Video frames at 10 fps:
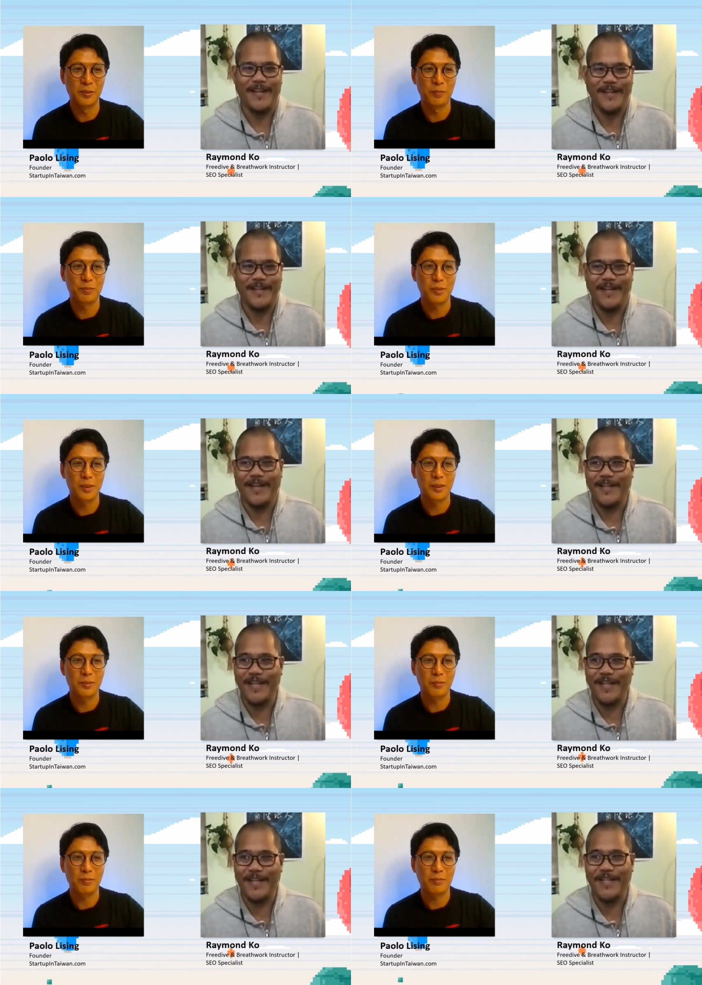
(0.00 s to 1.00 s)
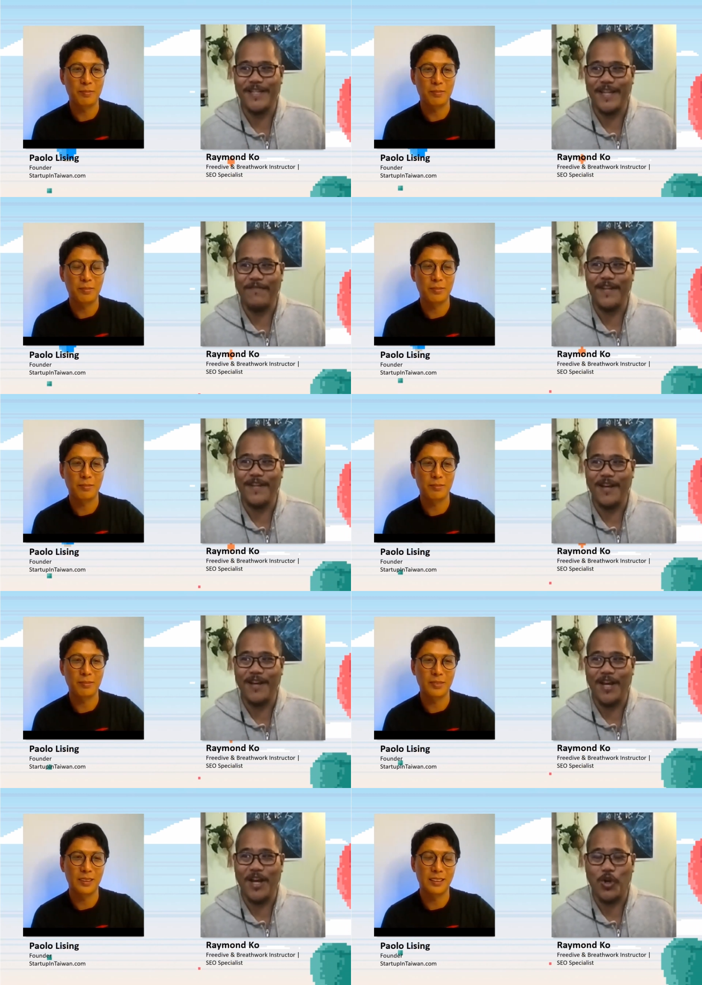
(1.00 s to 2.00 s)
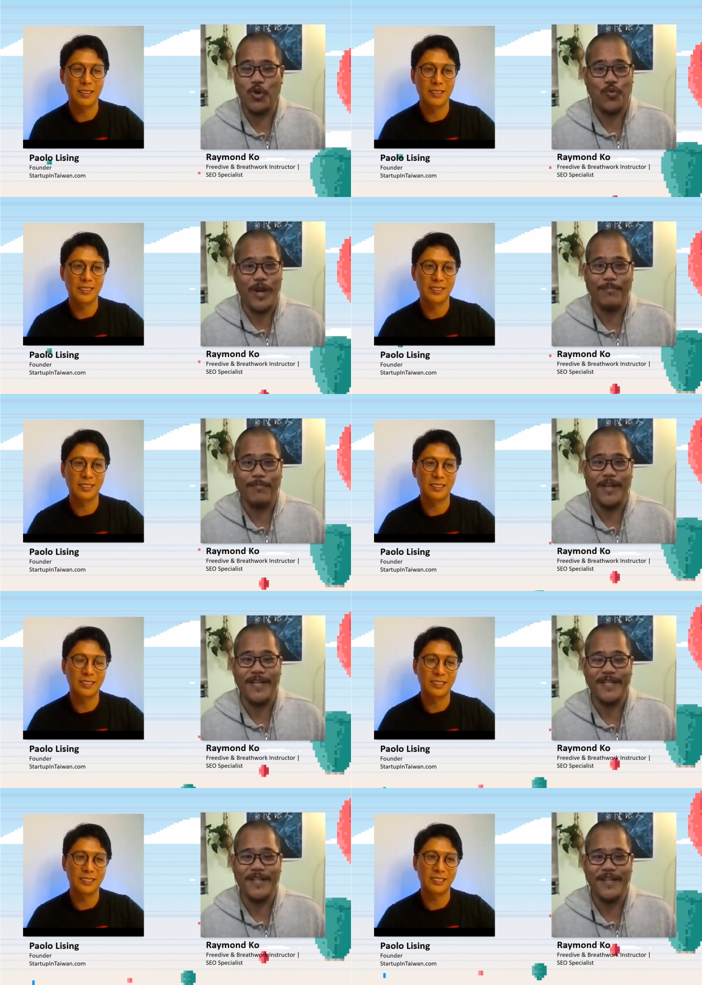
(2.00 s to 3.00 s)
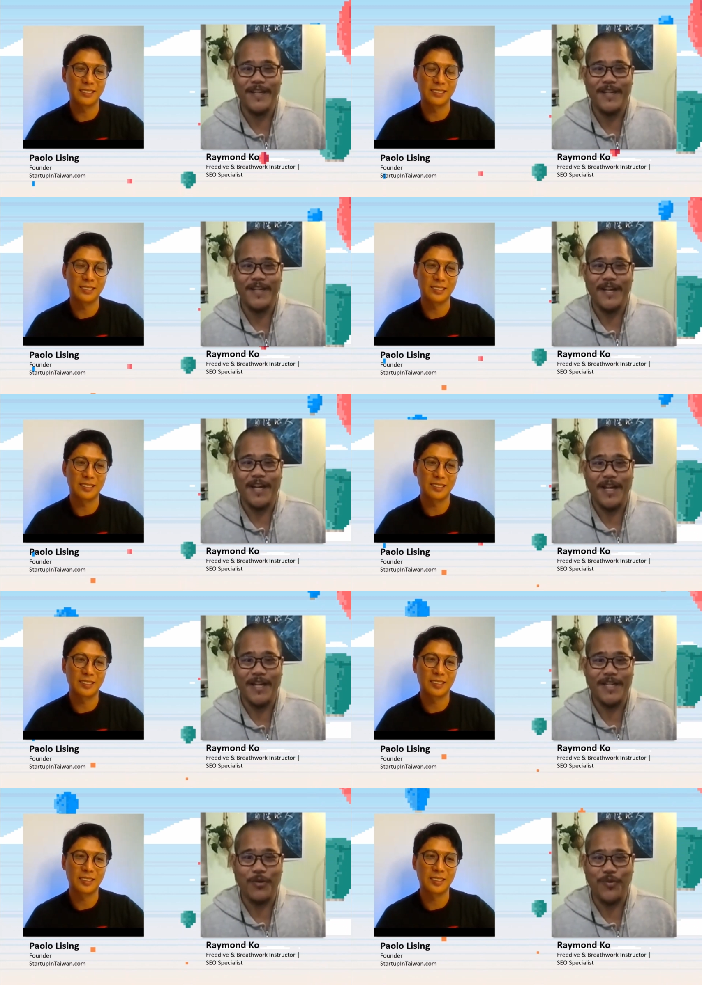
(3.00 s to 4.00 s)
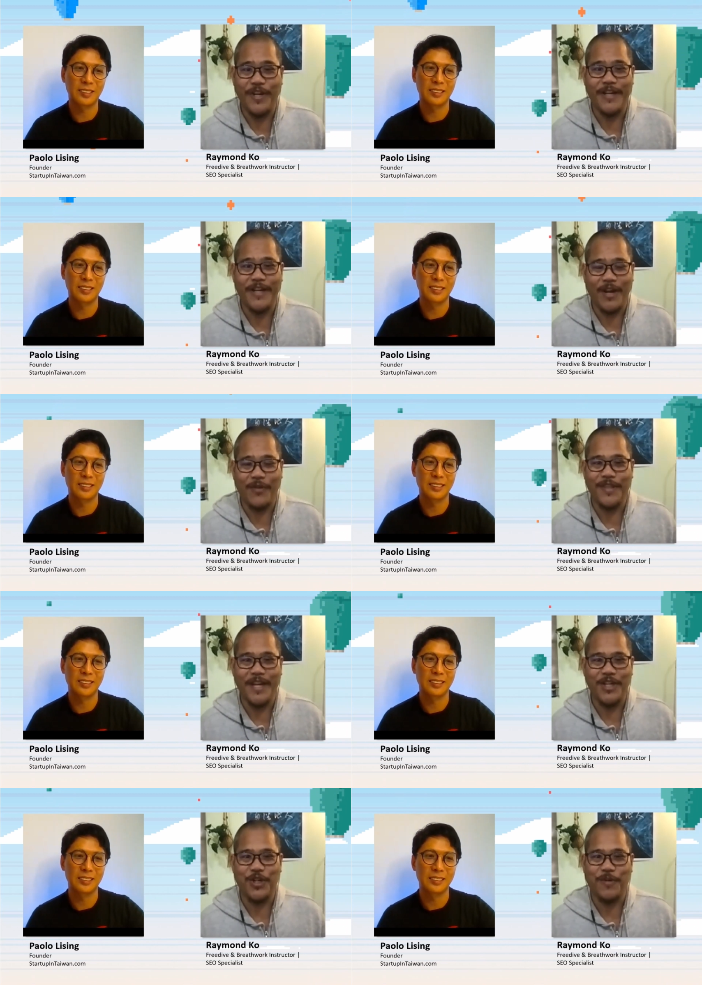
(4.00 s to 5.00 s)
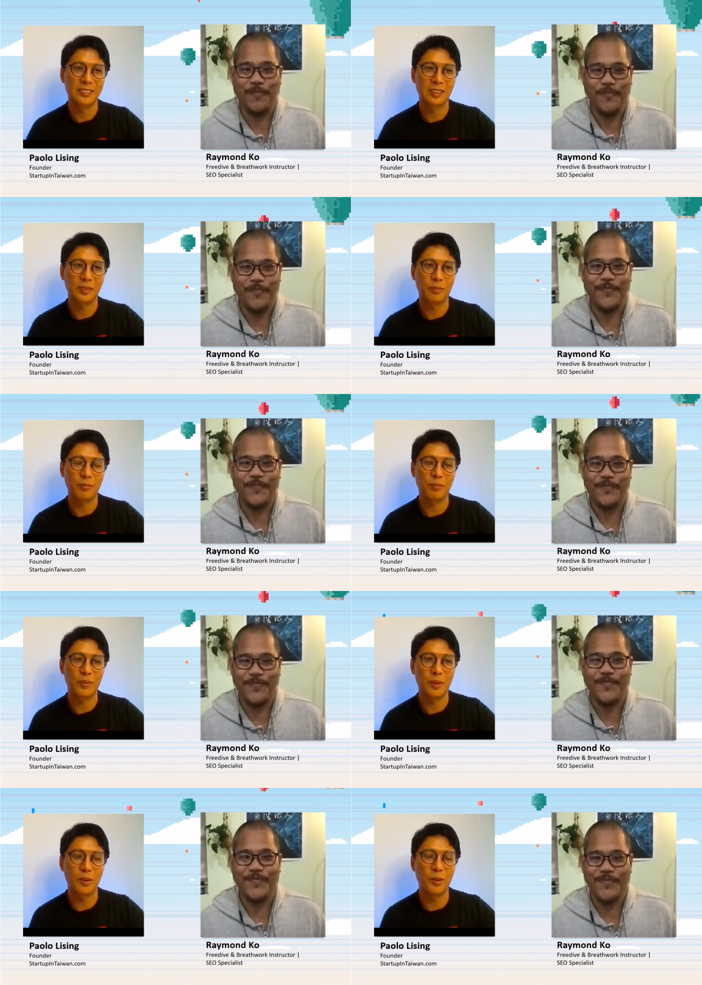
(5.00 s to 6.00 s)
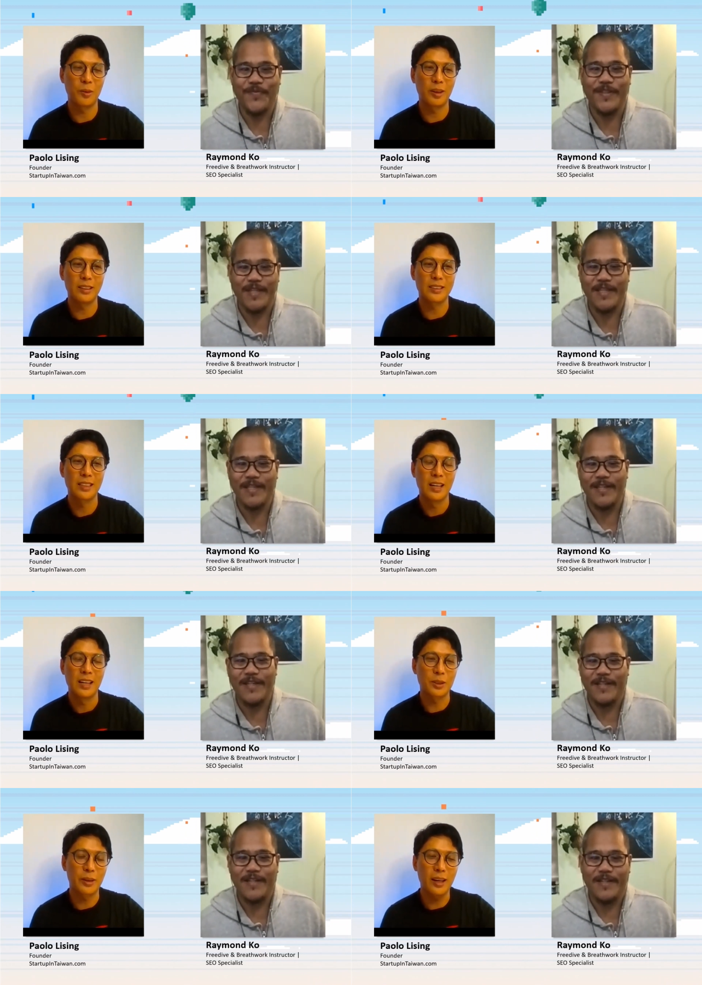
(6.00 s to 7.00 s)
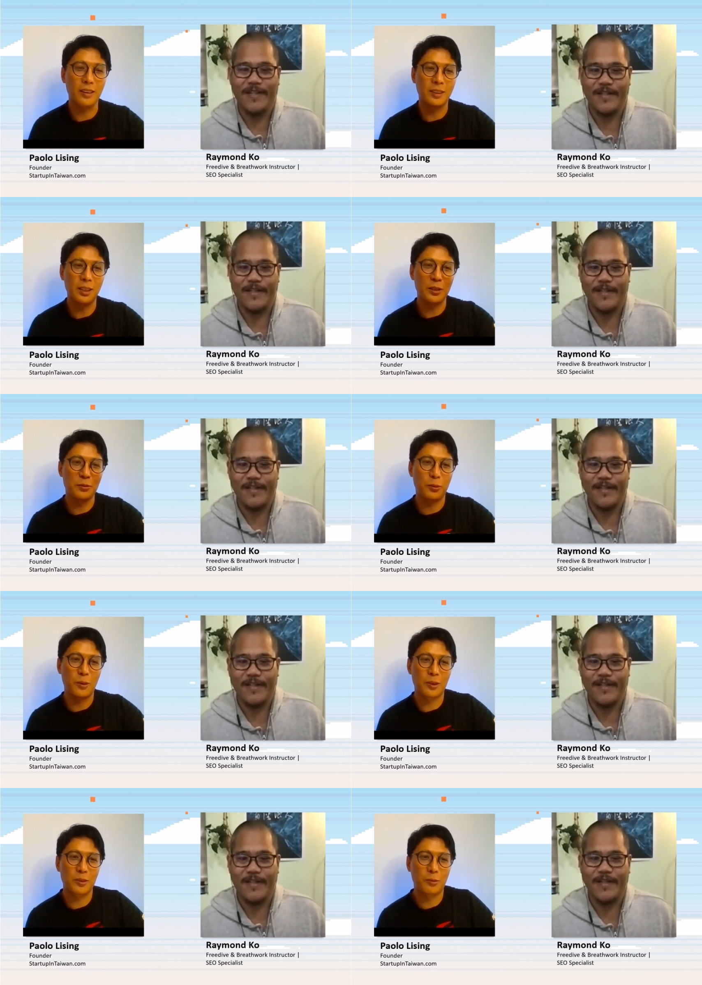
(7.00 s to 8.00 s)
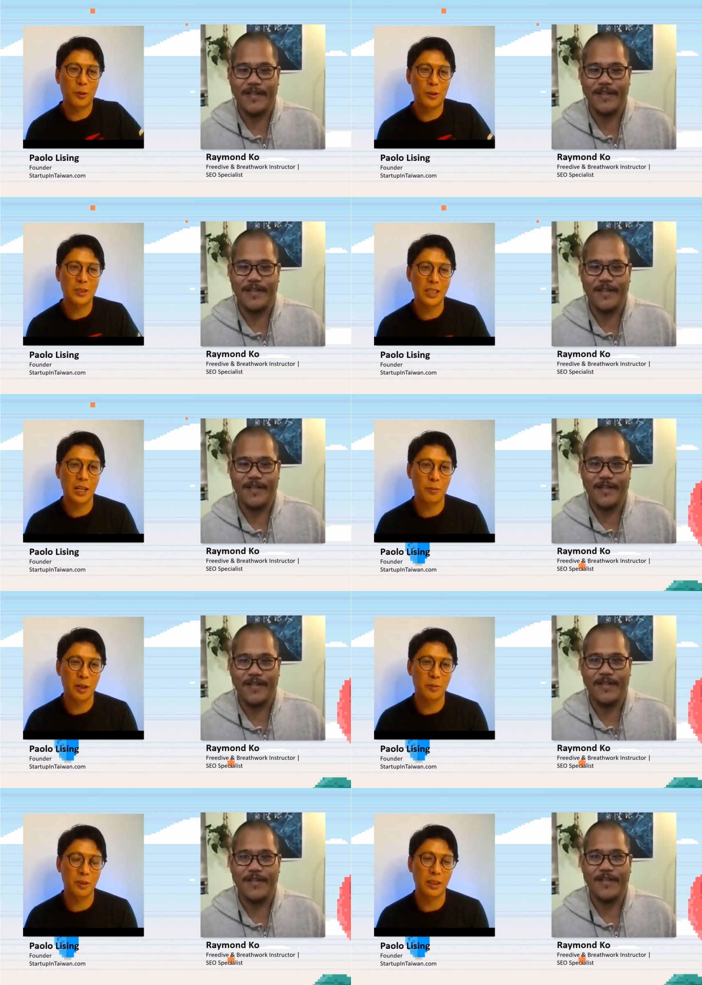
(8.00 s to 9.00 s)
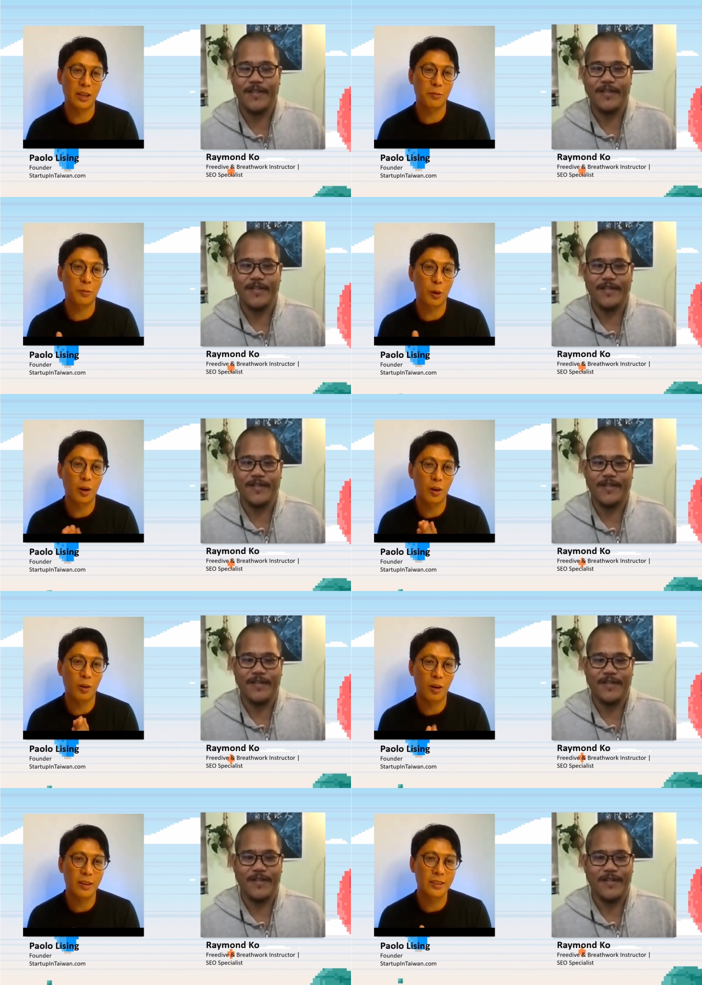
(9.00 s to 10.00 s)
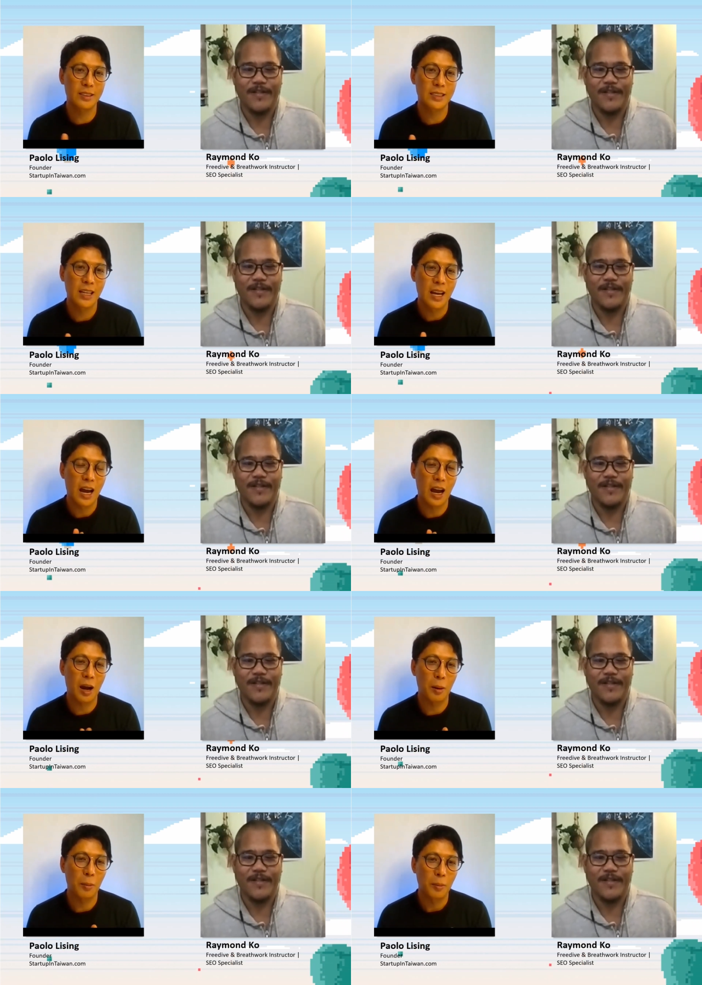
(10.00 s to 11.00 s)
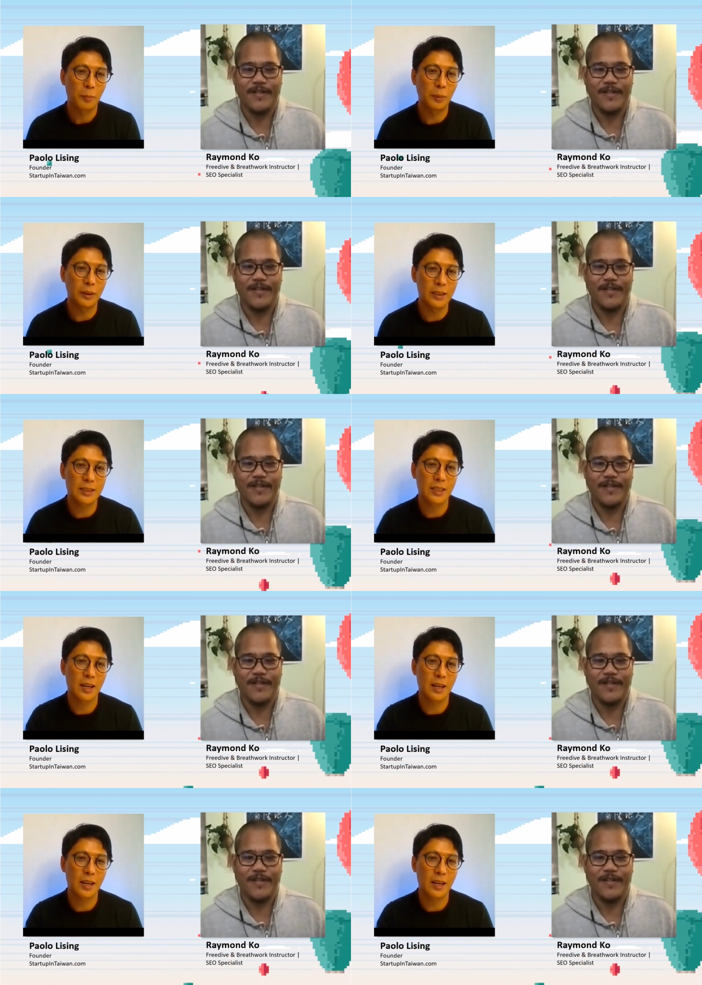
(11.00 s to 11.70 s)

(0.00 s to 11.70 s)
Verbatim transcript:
Speaker 1: yeah this is definitely a, a great place uh, to reconnect with nature
Speaker 2: all right so yeah thank you for for your time raymond and for our audience uh, please